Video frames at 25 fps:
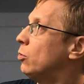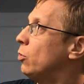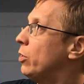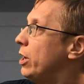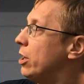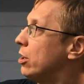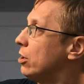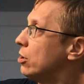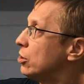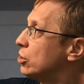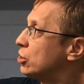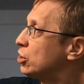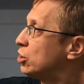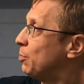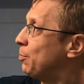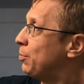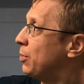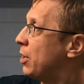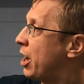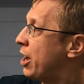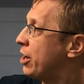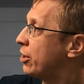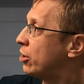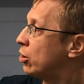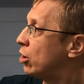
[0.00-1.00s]
well,
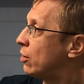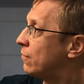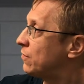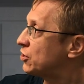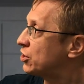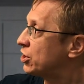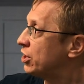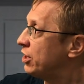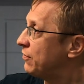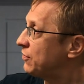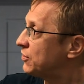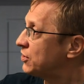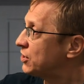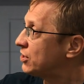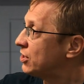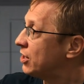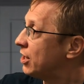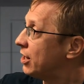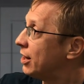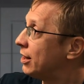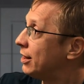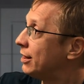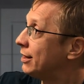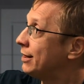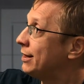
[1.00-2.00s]
supply curve shifts
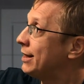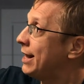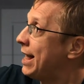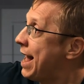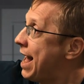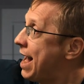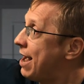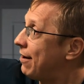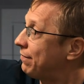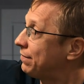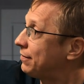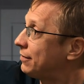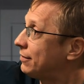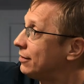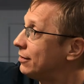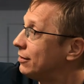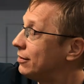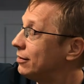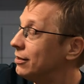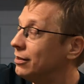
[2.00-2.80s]
left.